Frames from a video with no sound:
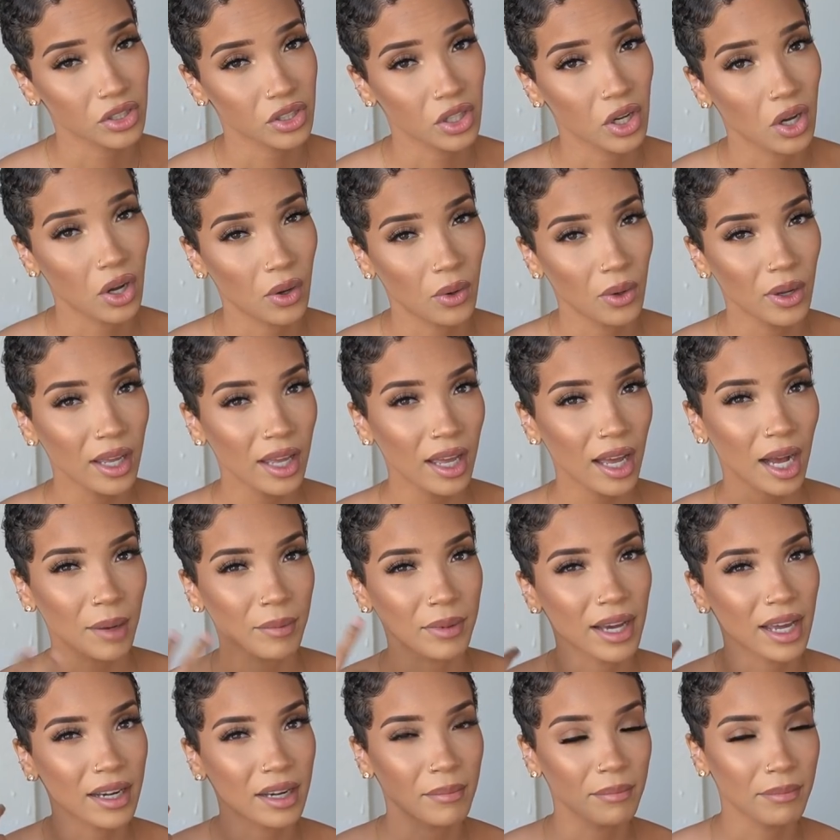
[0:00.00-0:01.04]
So I'm
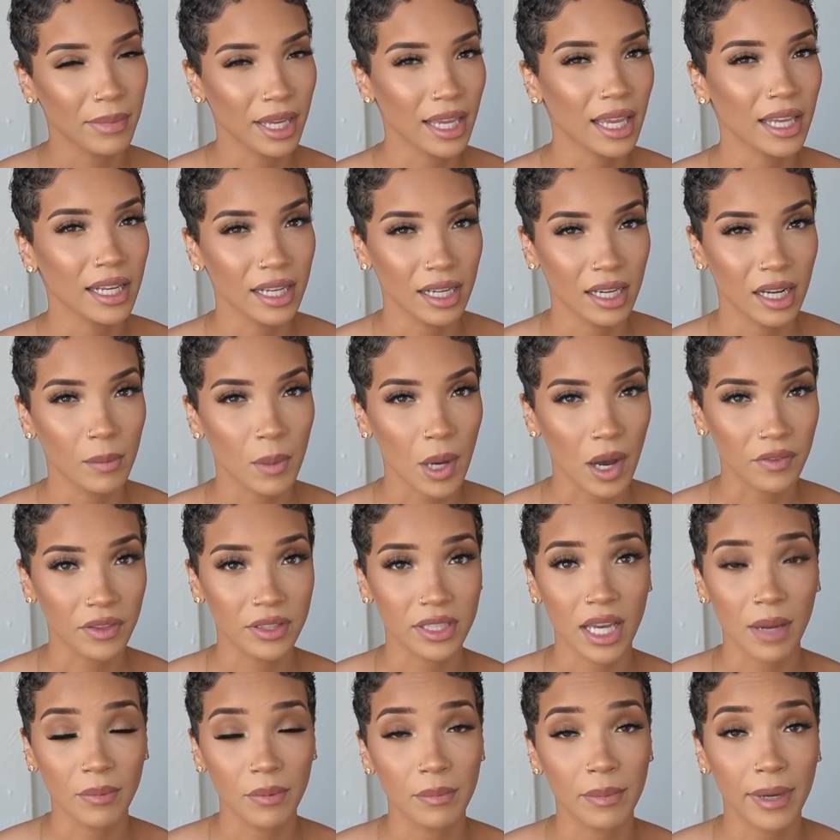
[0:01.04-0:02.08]
kind of making it up off
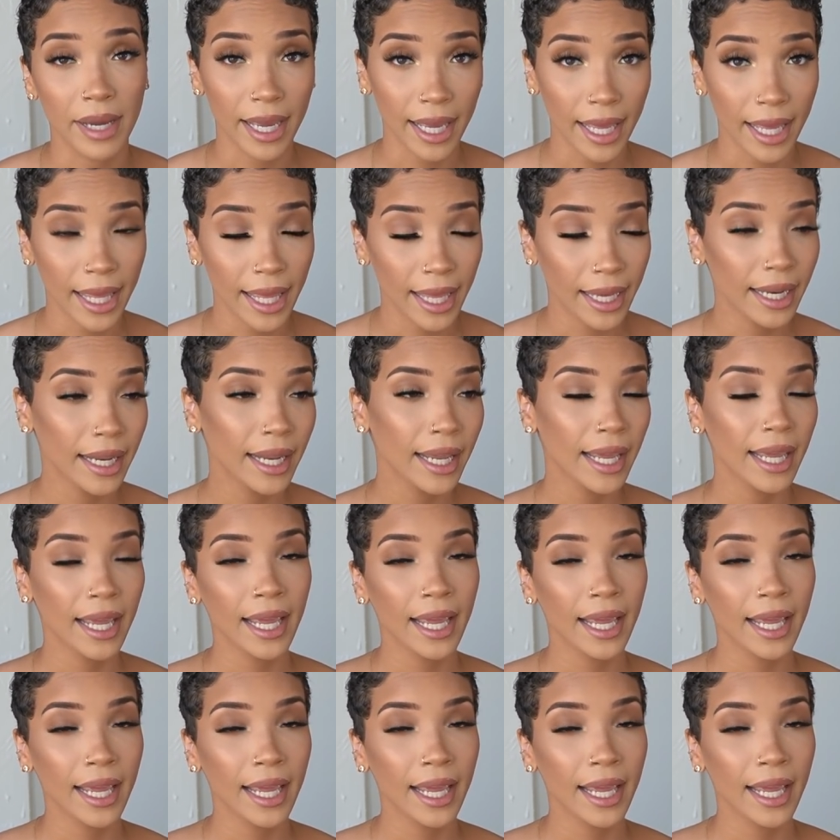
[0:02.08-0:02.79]
the top of my head